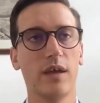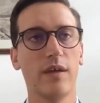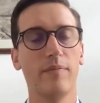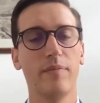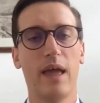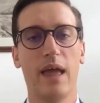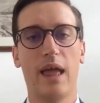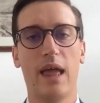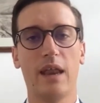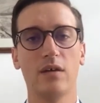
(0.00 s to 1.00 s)
And
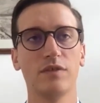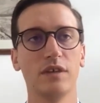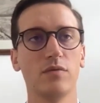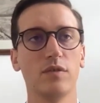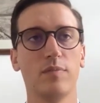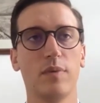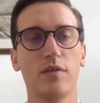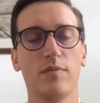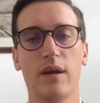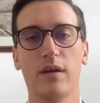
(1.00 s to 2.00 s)
I'll deal with
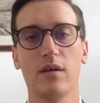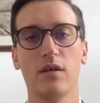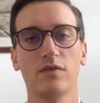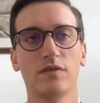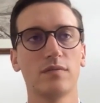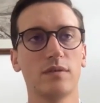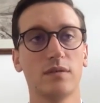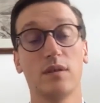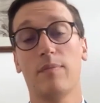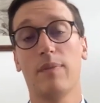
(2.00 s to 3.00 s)
both paragraphs,
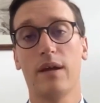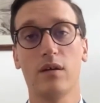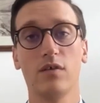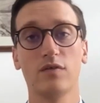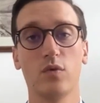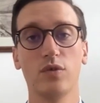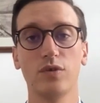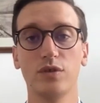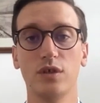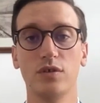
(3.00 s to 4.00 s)
subparagraphs 1
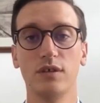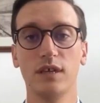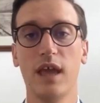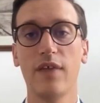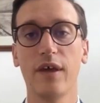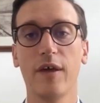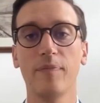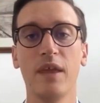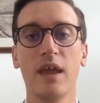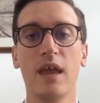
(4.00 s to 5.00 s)
and 2 together.